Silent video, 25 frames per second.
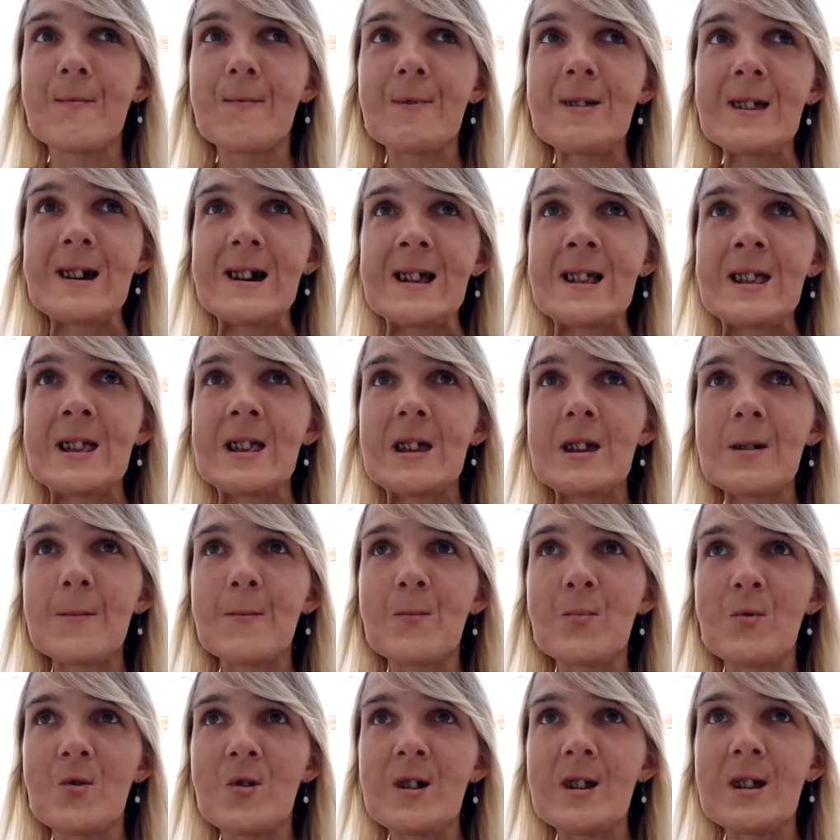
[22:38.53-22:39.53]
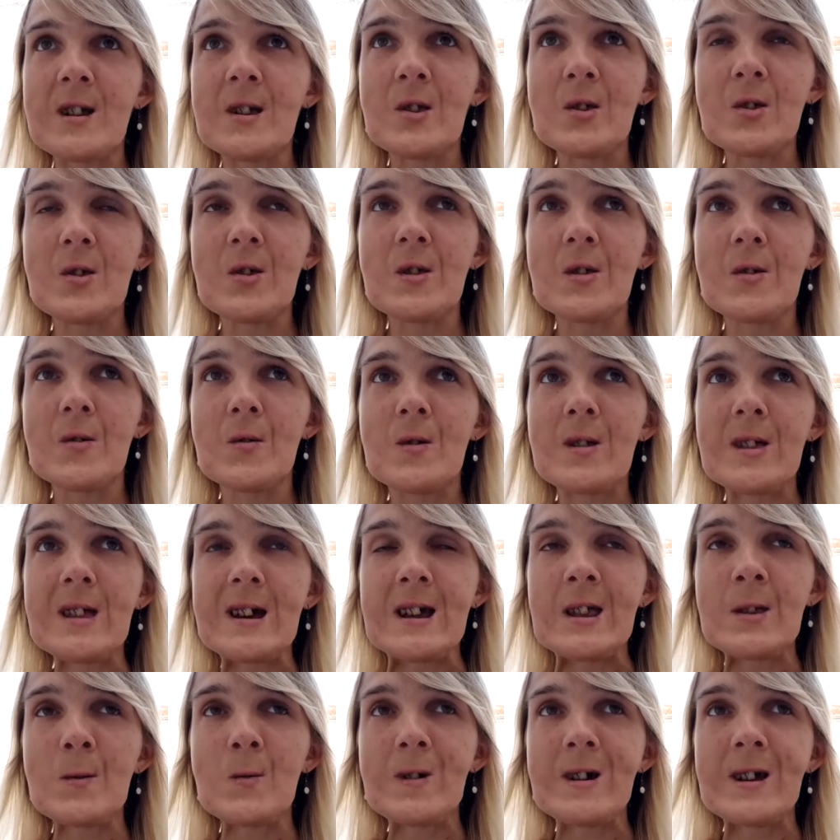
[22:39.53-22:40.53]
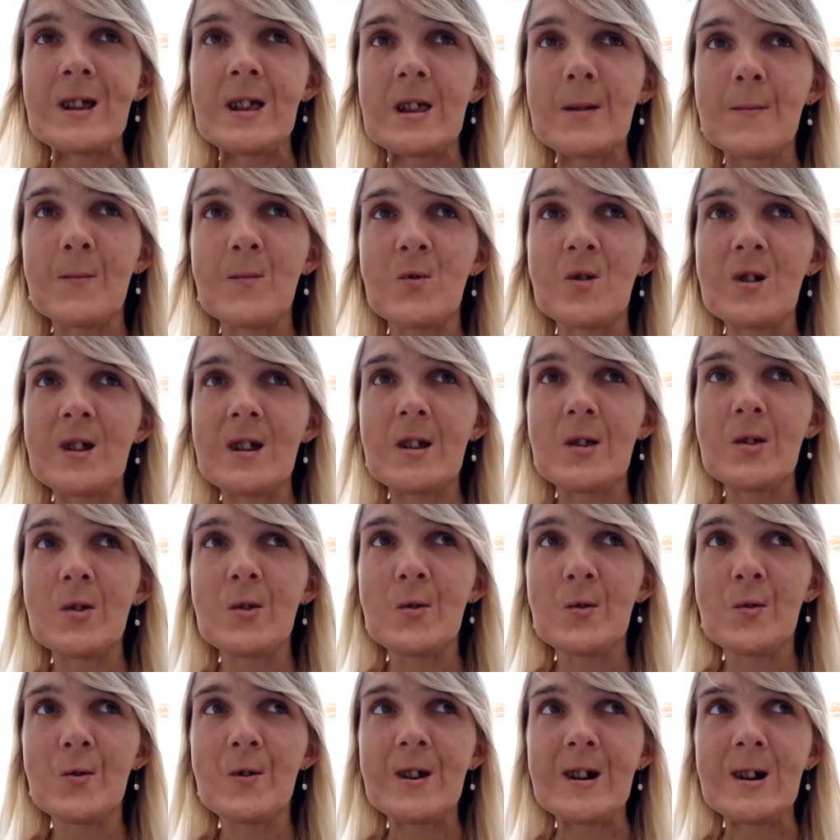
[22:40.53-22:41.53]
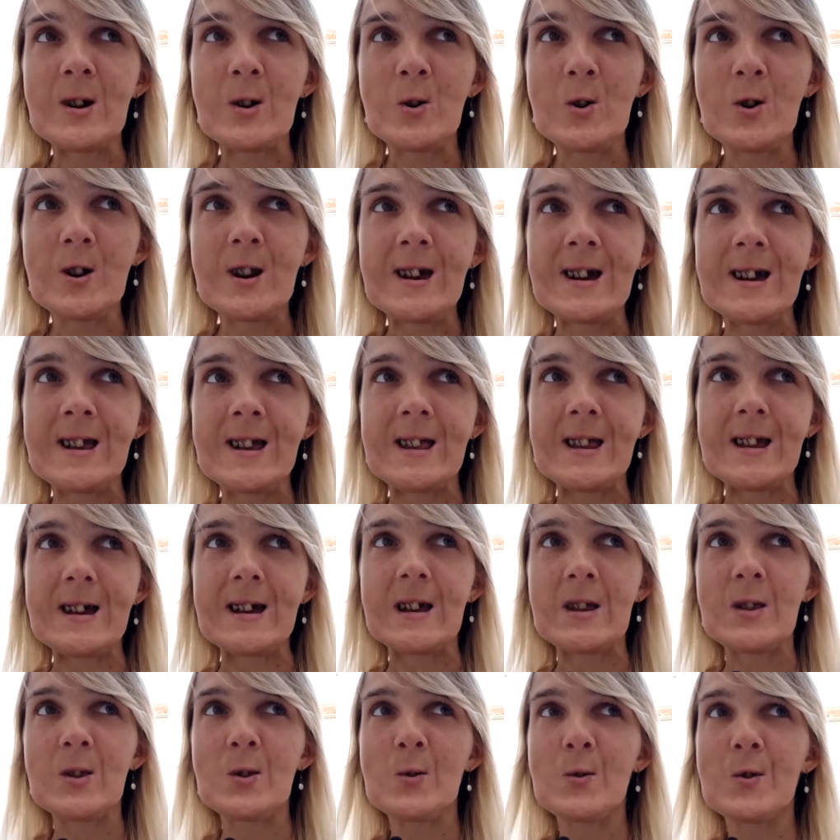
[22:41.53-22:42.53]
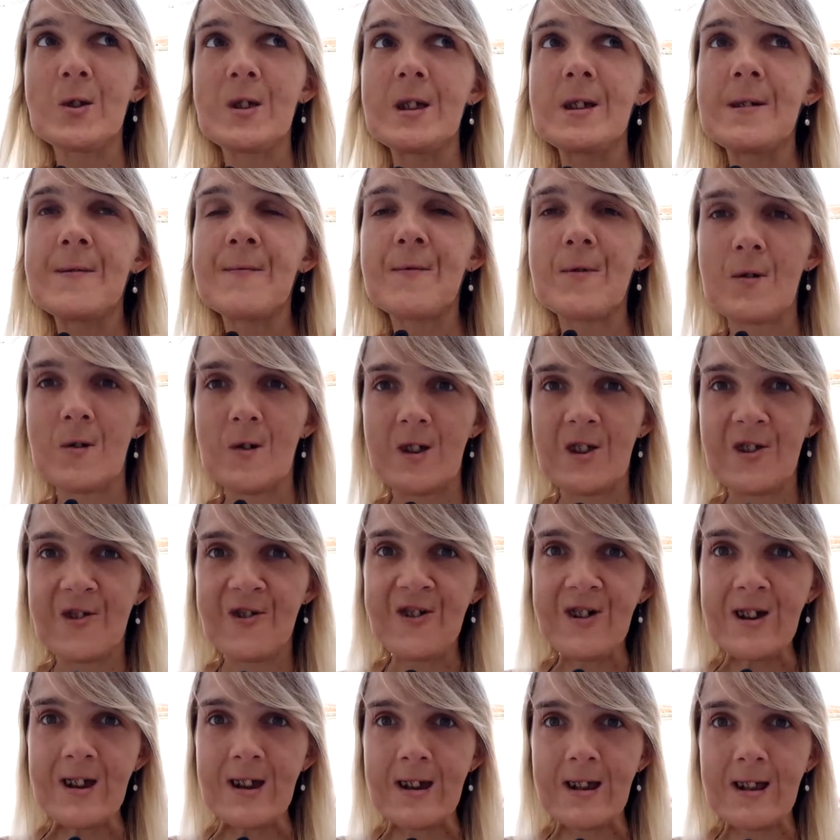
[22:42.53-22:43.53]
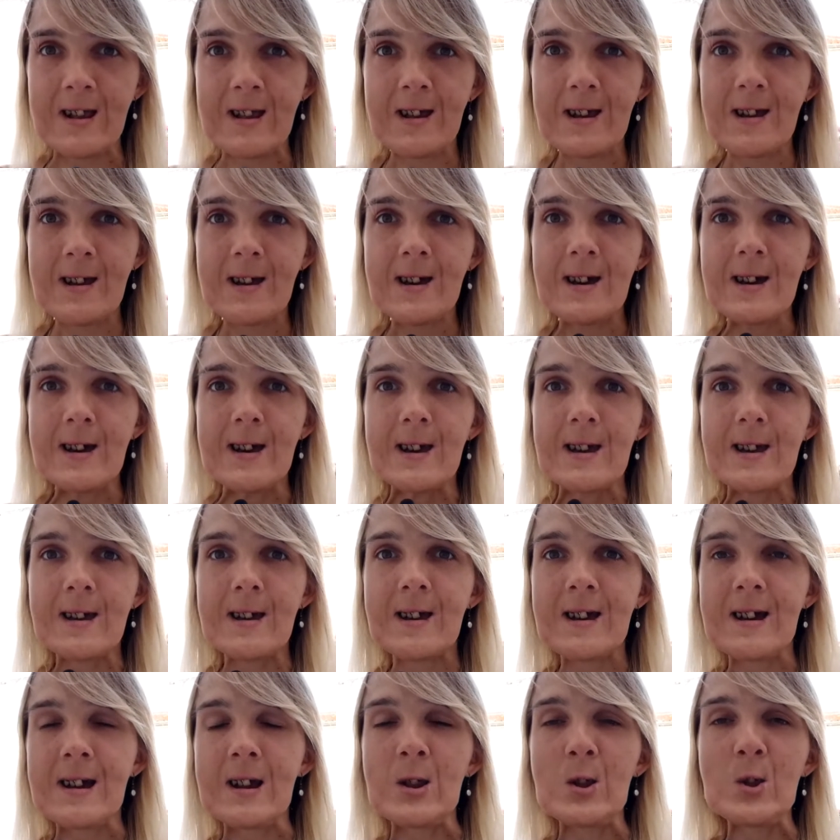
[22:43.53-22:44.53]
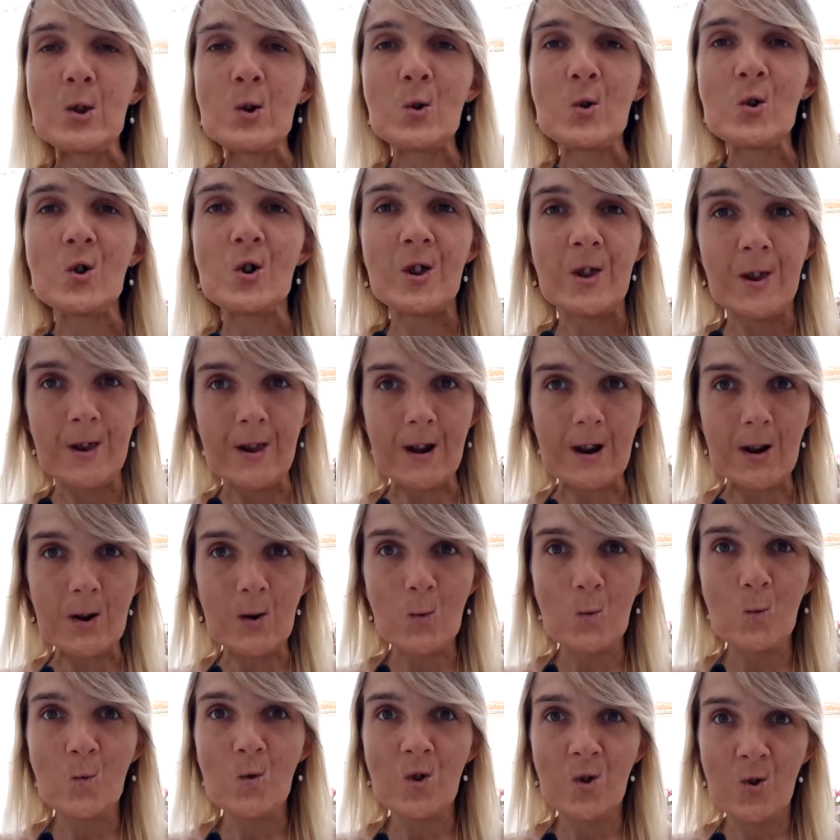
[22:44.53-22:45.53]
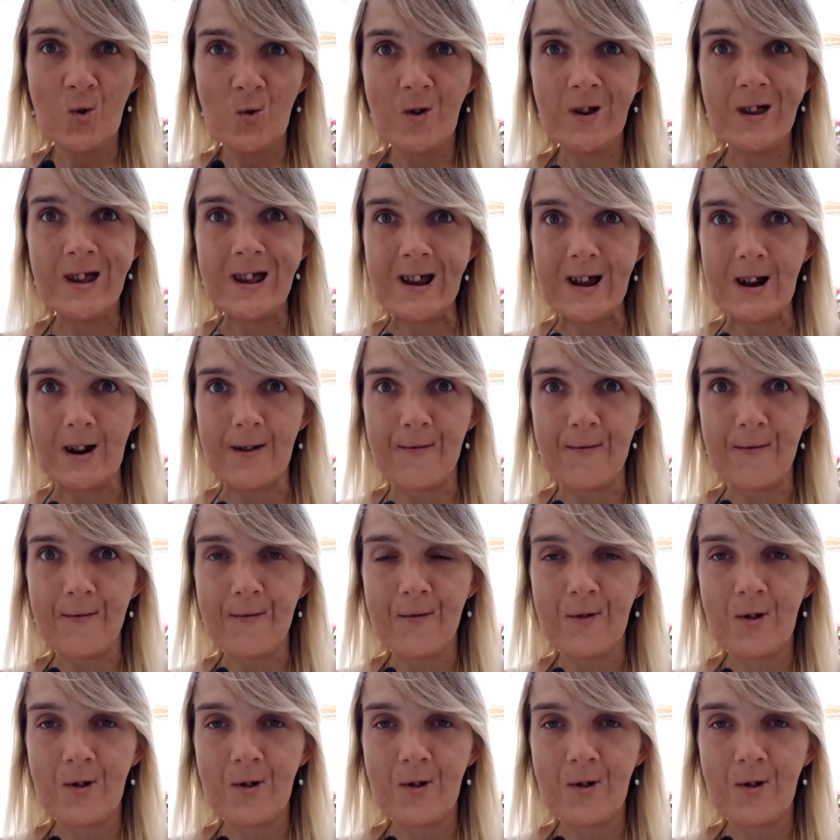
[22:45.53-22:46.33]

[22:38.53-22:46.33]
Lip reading: that's important. That's why it's important to recognize and to differentiate and to consult with yourself.